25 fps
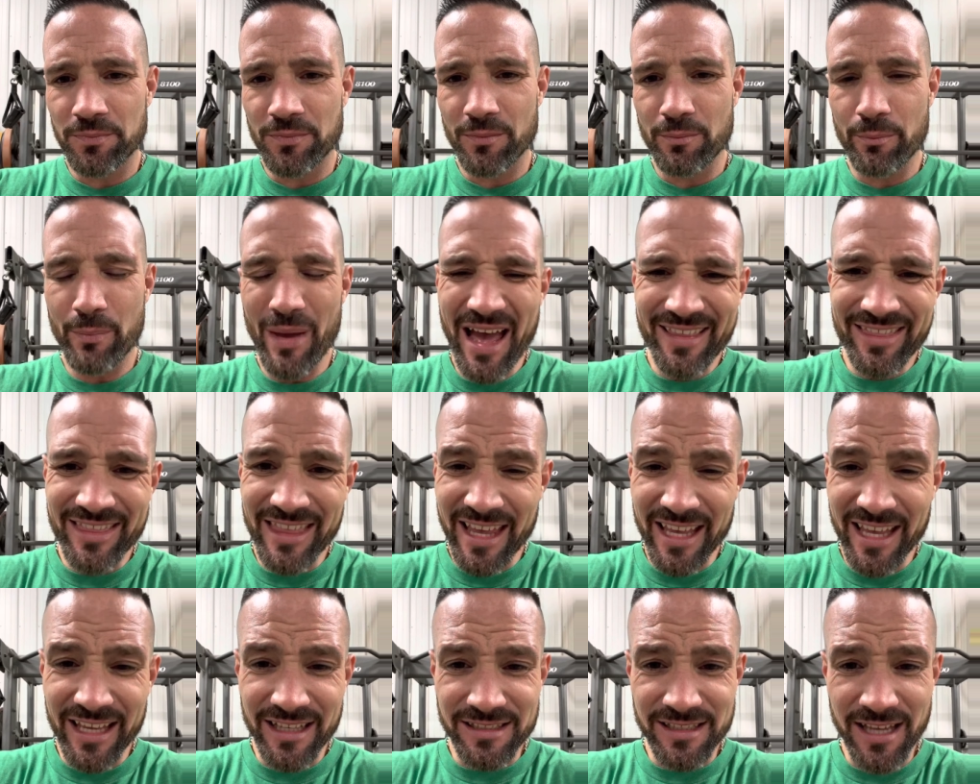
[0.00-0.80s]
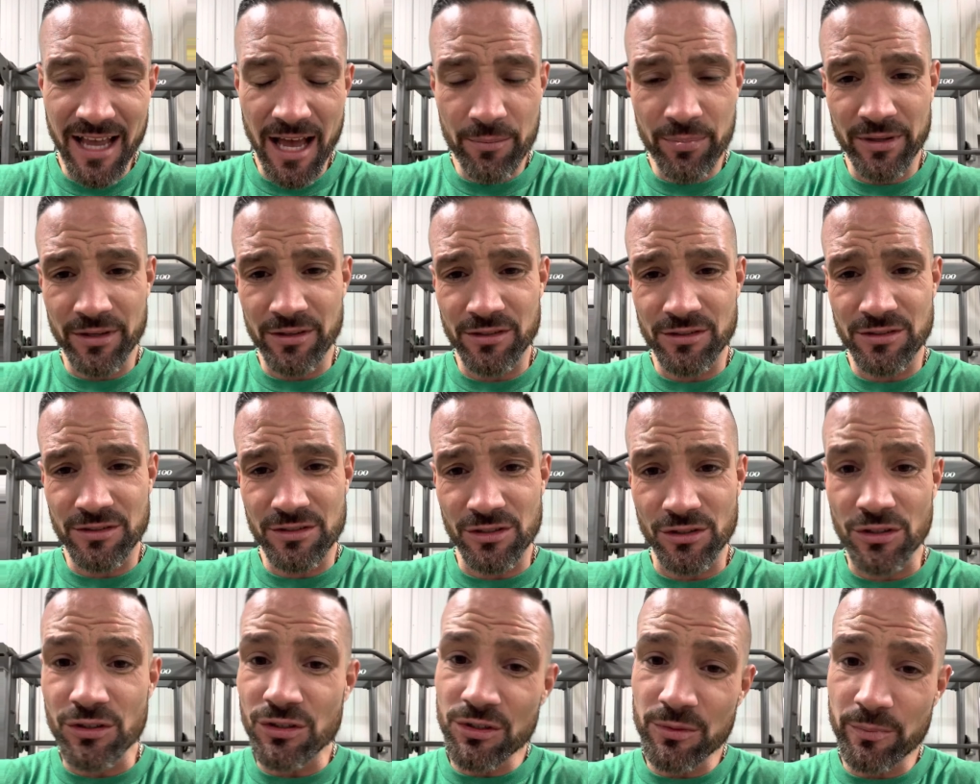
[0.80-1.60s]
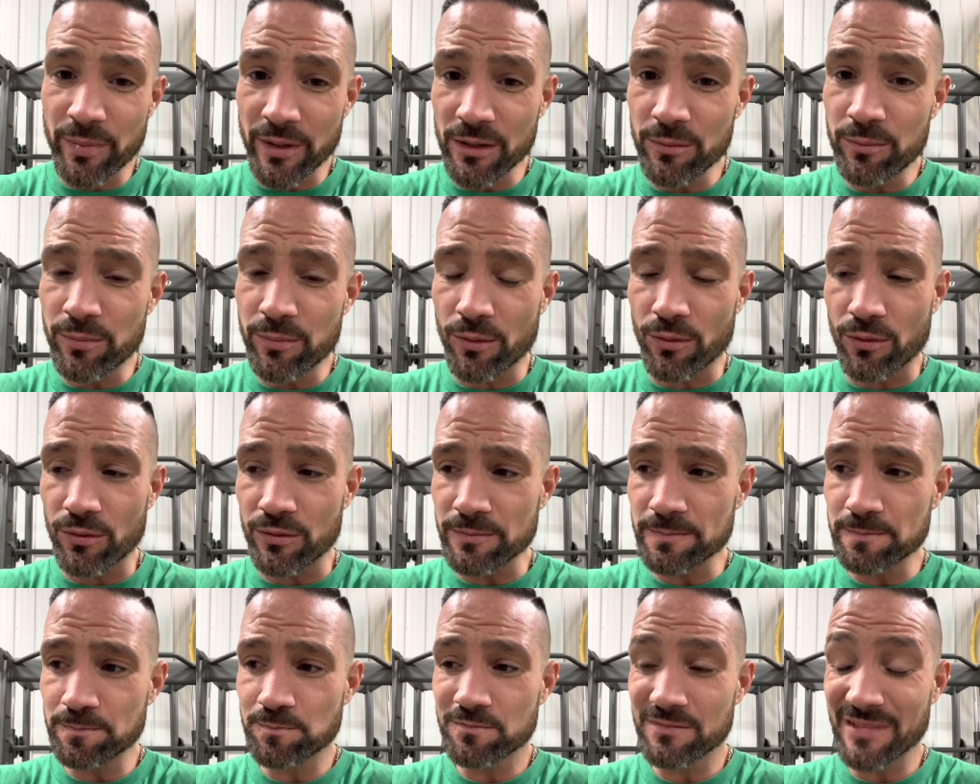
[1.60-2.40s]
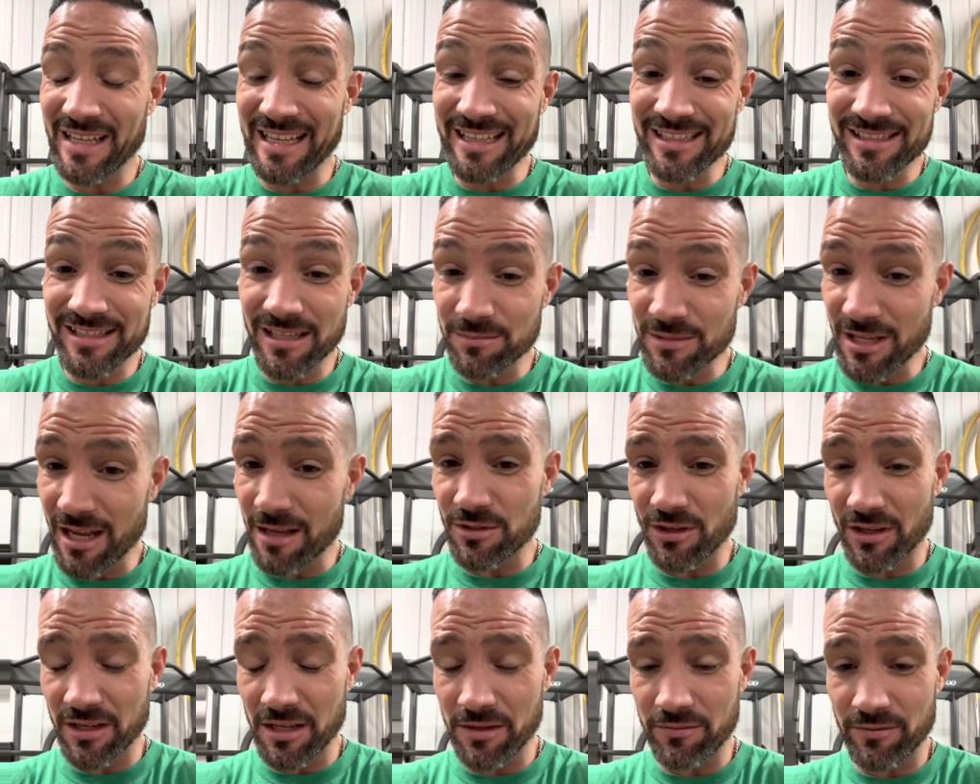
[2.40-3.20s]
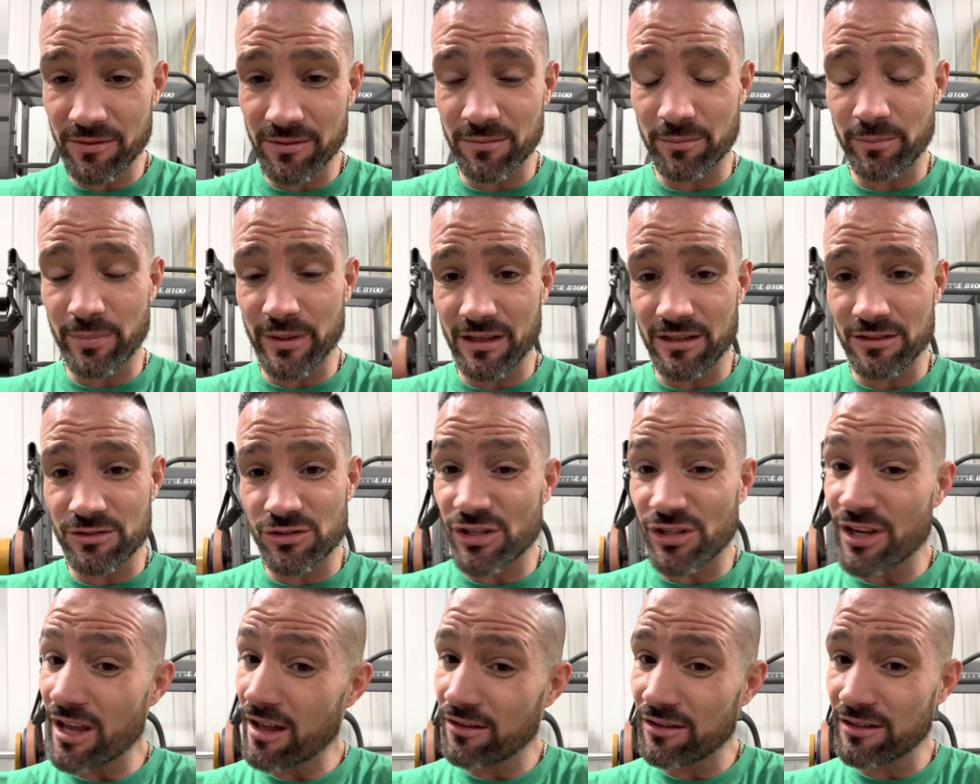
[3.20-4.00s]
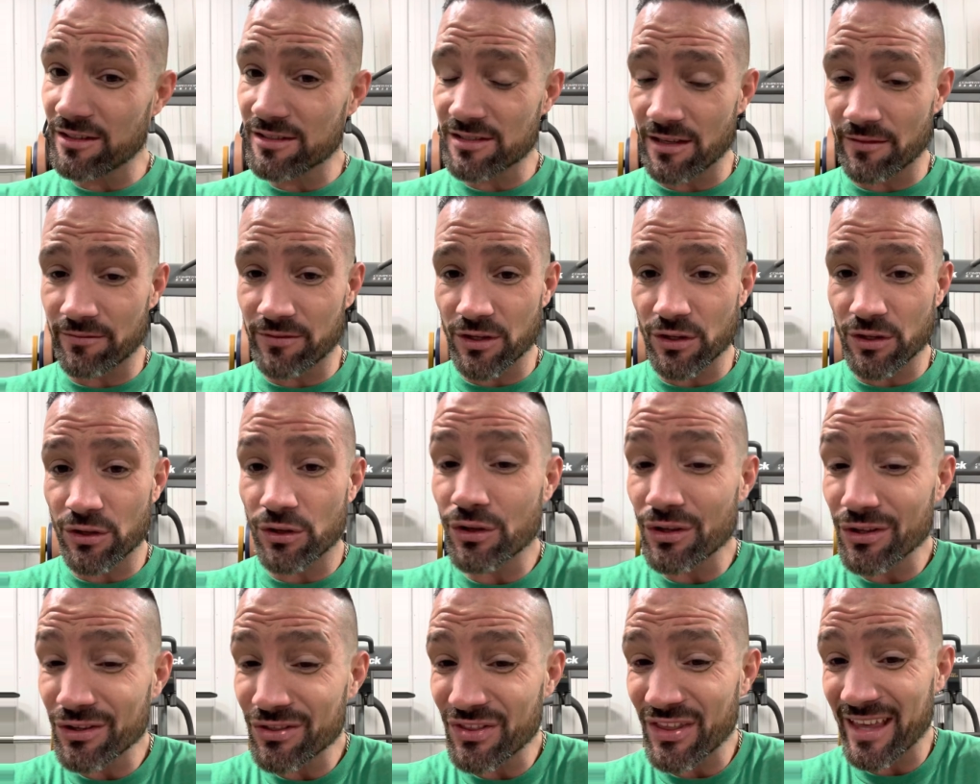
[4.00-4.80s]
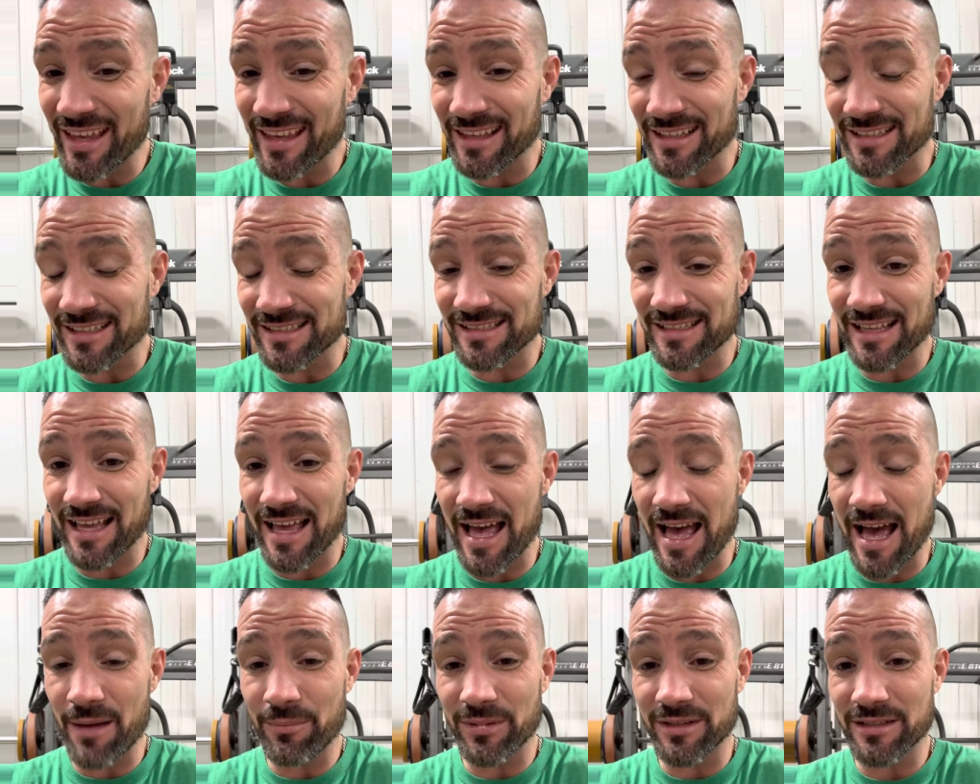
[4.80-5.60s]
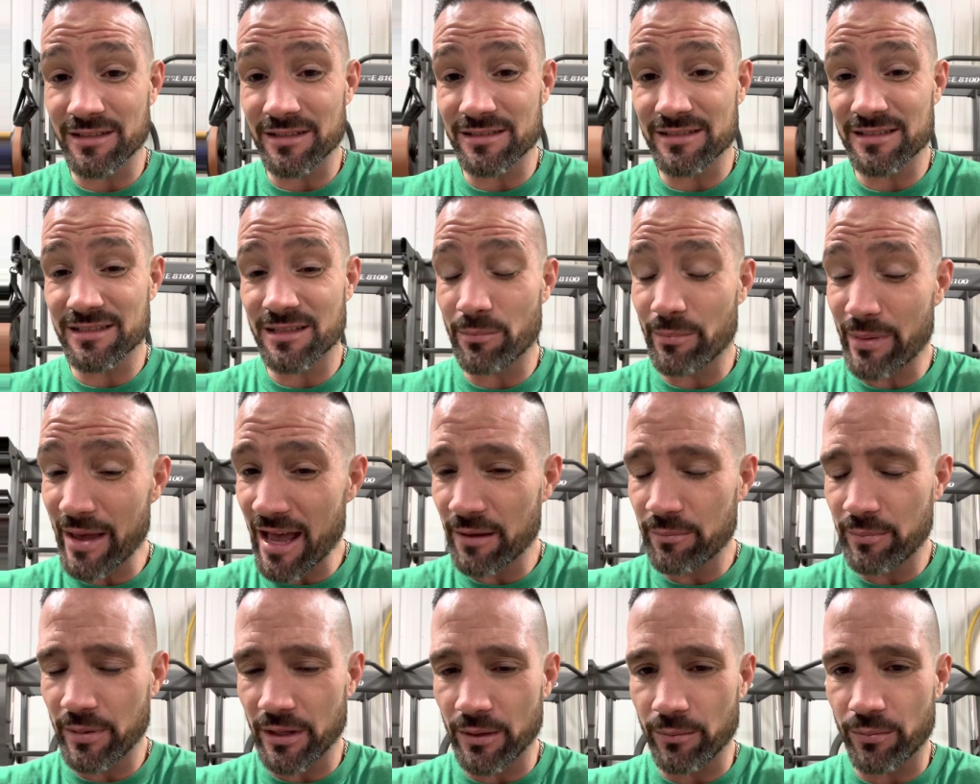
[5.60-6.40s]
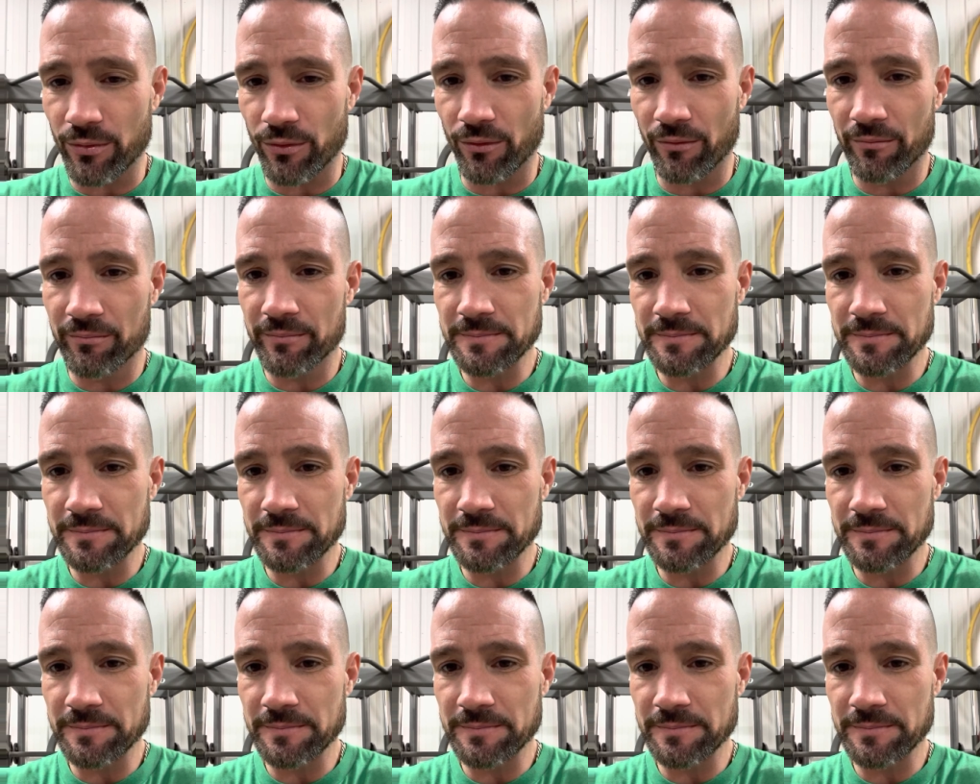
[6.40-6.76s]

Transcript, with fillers: bad things happened to good people. And sometimes I'd even be jealous of the good things that happen to bad people.